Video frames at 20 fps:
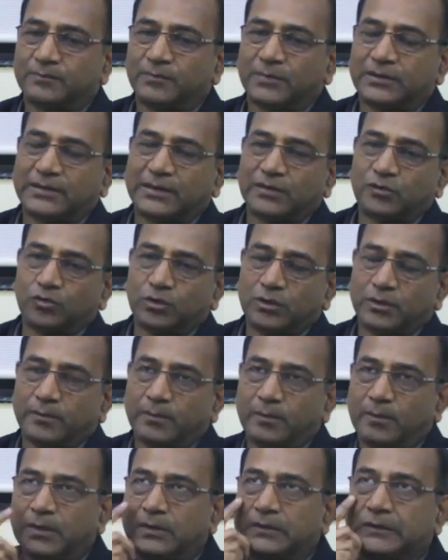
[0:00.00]
but I do
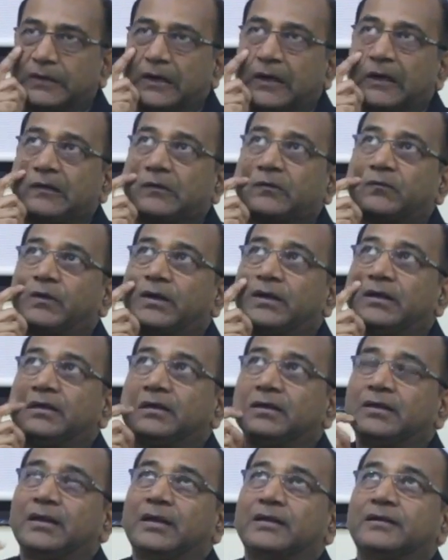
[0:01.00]
remember that
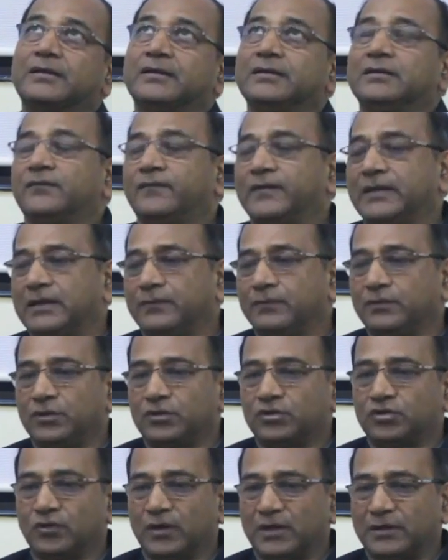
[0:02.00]
when at the age of 11 or
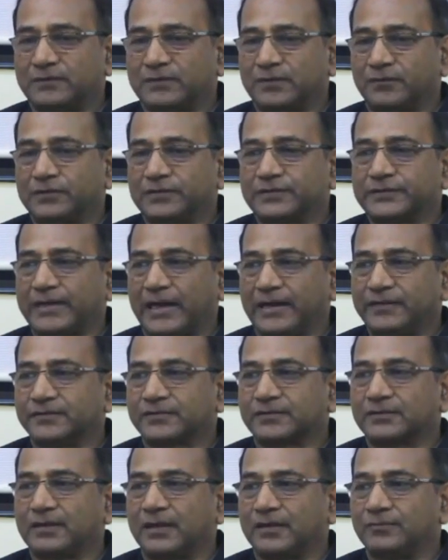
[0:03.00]
12, there was a science
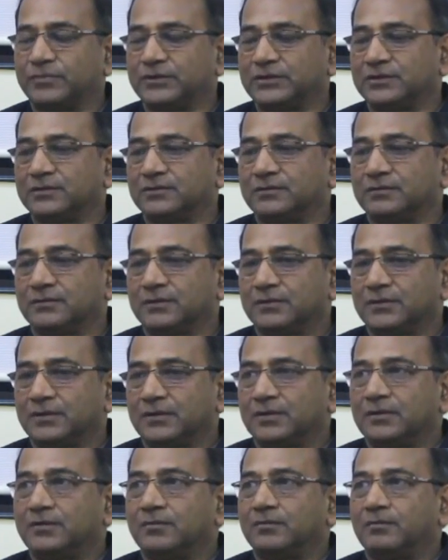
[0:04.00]
club in
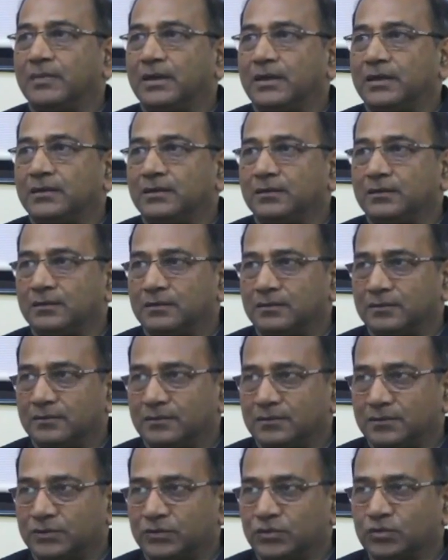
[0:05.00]
my
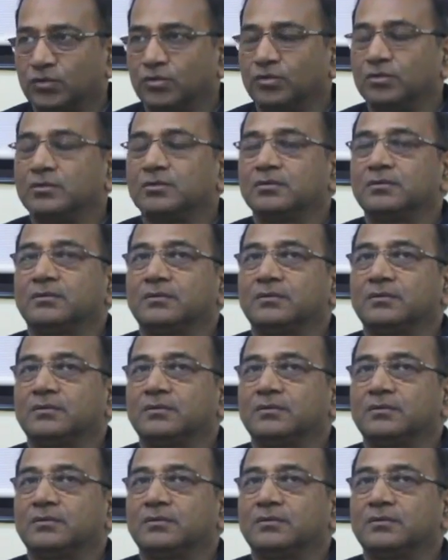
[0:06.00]
school.